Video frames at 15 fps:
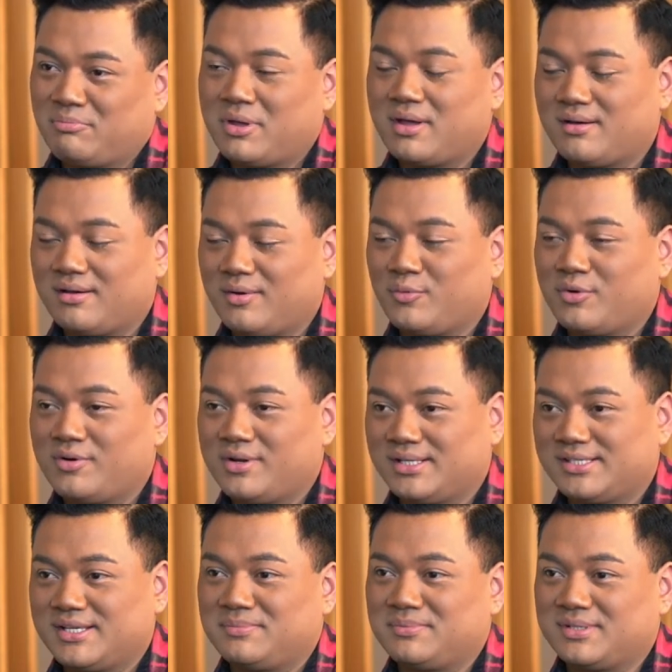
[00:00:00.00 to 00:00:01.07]
But we're
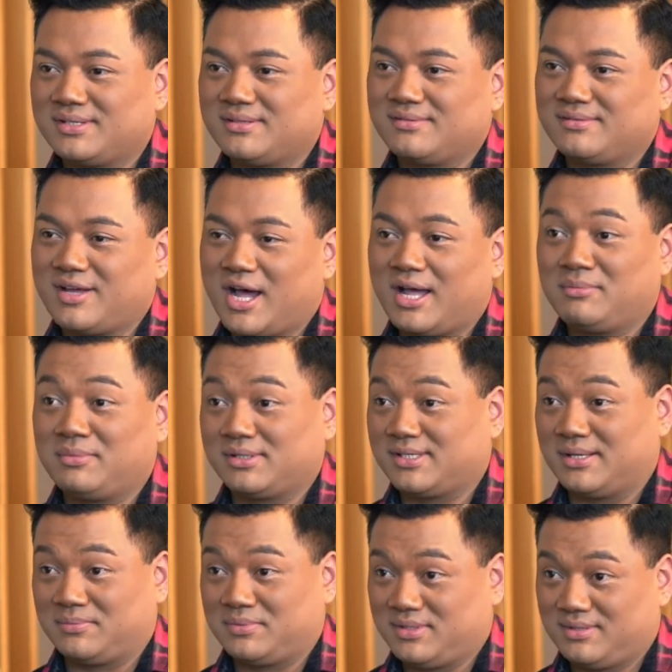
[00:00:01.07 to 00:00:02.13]
accepted. I'm
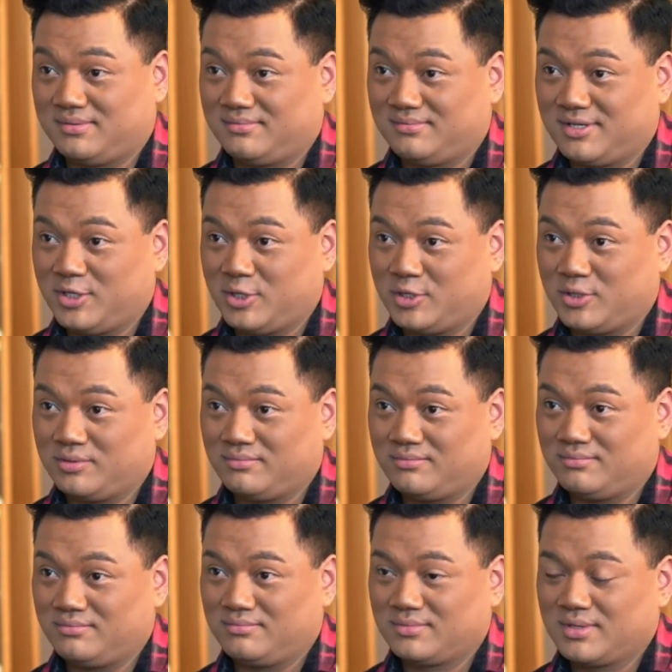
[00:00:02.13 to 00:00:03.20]
accepted, you know.
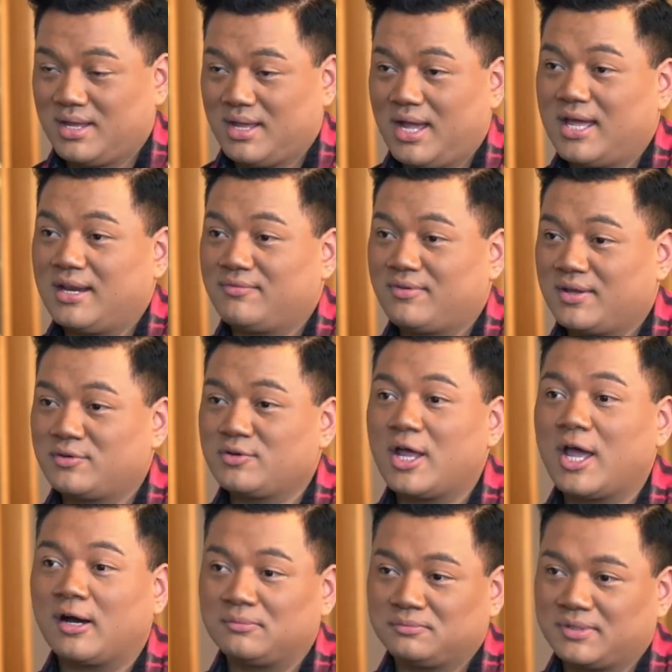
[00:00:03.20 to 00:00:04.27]
And if I could
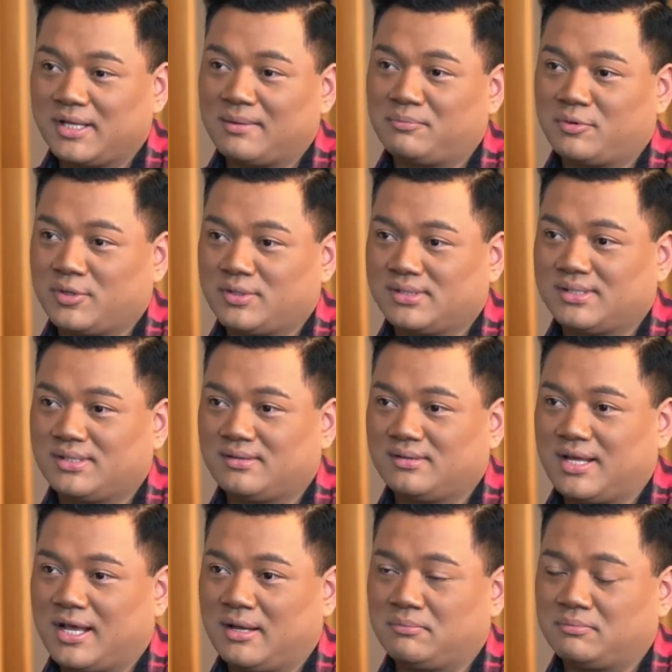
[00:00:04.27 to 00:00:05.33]
help that person
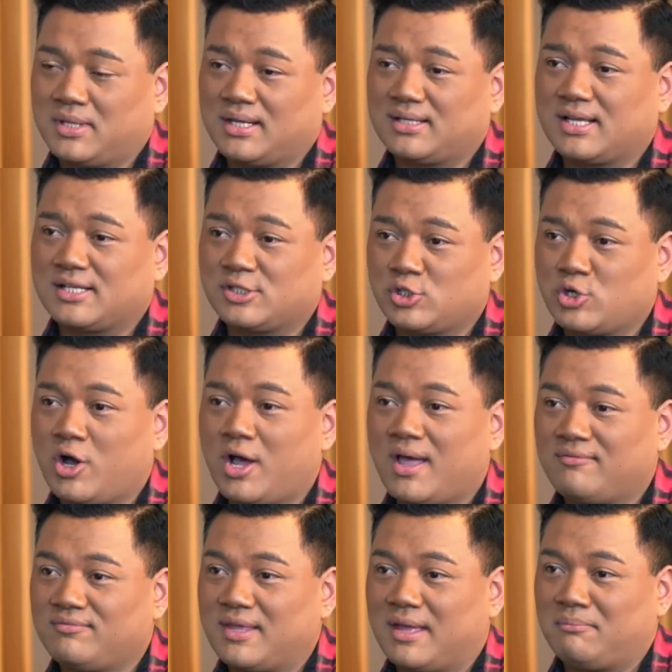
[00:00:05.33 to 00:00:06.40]
that does not
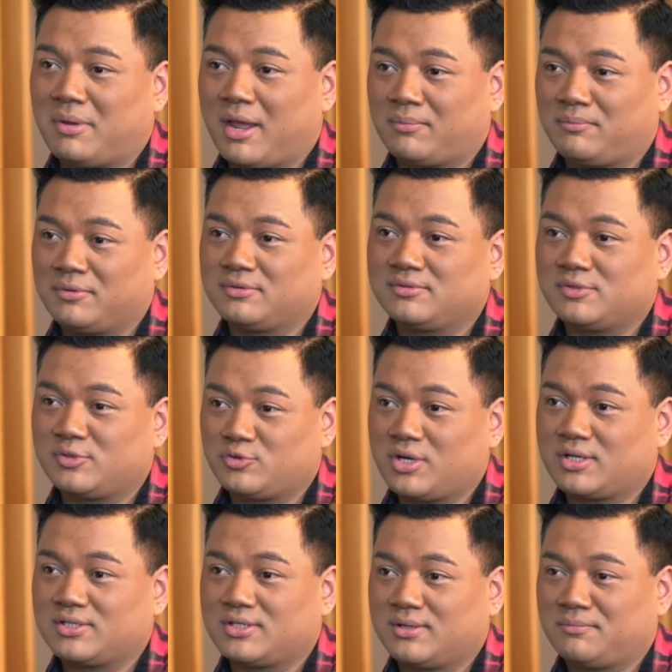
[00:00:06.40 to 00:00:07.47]
have that backbone
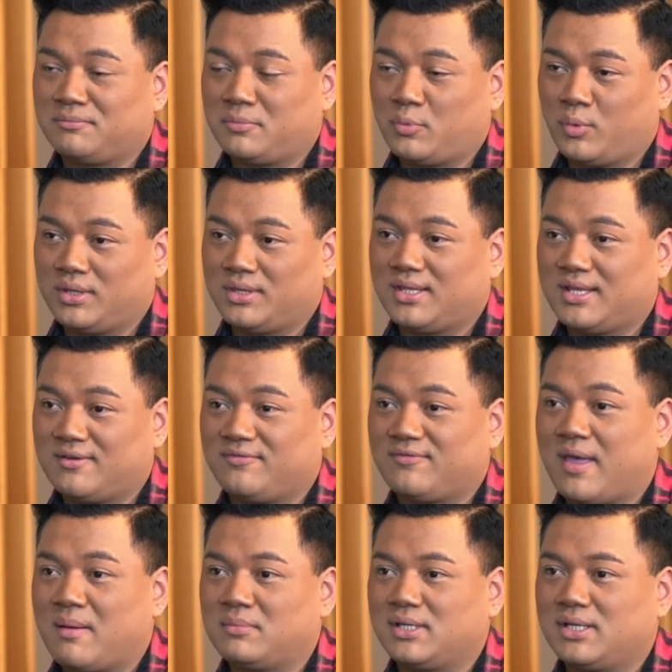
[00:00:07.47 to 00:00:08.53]
structure with their
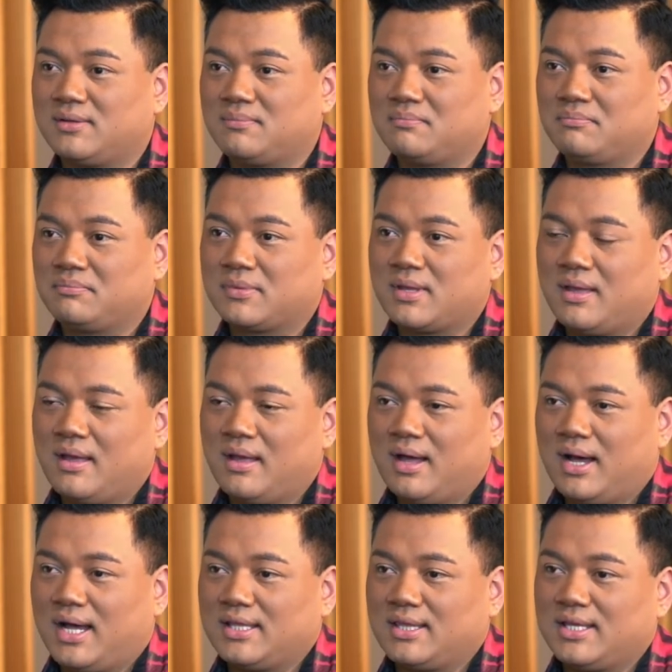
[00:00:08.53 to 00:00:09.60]
family,
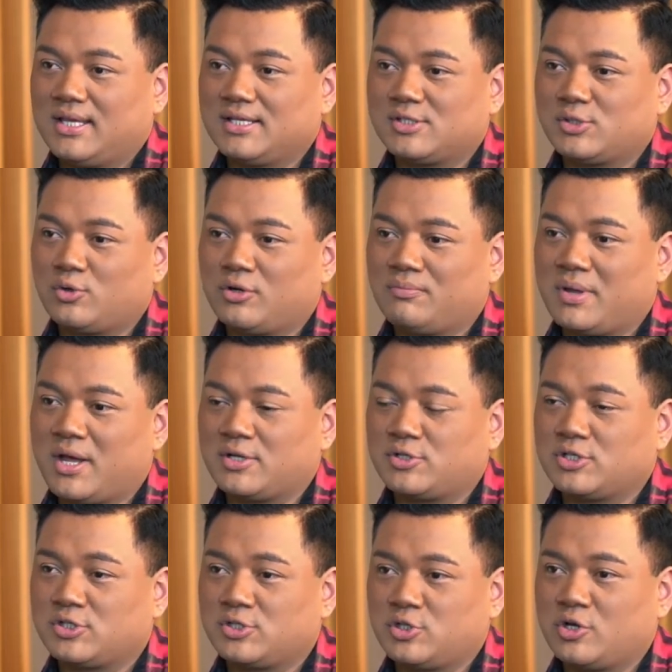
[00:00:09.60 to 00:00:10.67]
I think it's all about
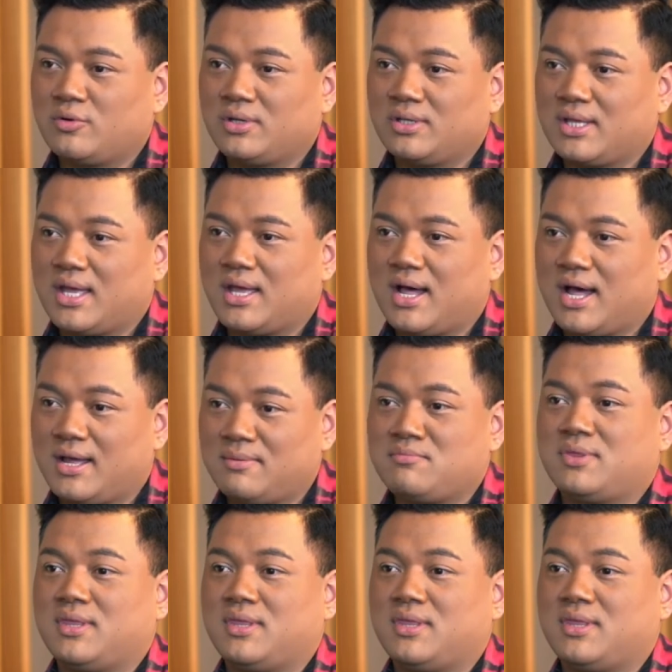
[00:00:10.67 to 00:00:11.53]
just knowing that I'm